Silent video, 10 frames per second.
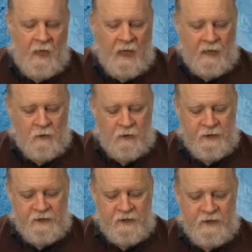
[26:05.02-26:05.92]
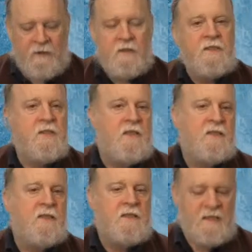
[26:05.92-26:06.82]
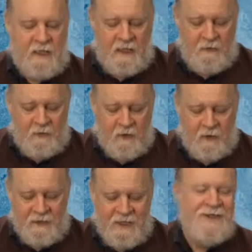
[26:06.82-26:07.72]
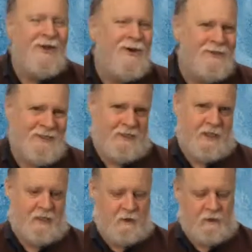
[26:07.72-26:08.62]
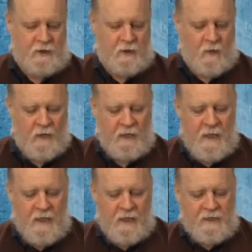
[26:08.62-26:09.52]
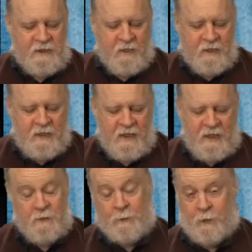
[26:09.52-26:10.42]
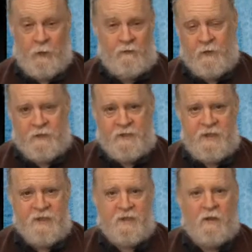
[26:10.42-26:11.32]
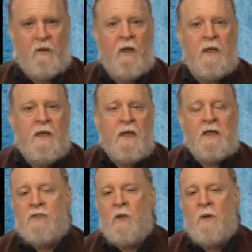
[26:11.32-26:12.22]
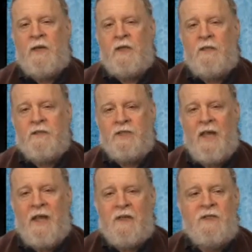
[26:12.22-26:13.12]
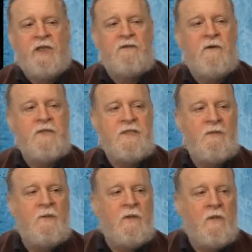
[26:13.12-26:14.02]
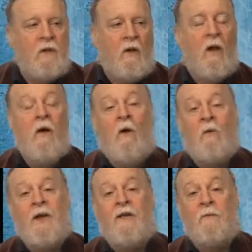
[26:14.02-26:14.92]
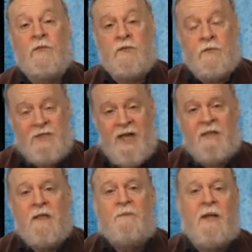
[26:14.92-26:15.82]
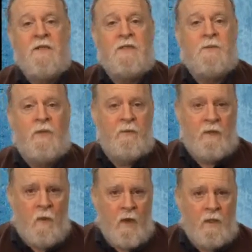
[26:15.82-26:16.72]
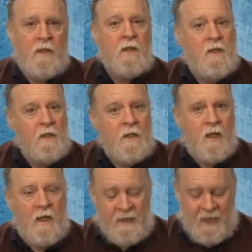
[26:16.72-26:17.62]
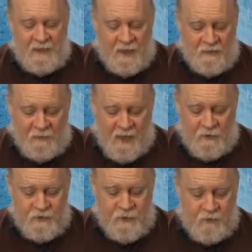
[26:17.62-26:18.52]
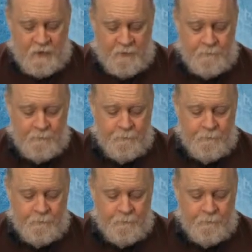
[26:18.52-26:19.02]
I call it a cynical, disgusting scheme because he knows he's going to lose in court, considering his prove you're a citizen law is already under challenge and a very similar law already was rejected by the Supreme Court, in that case from Arizona.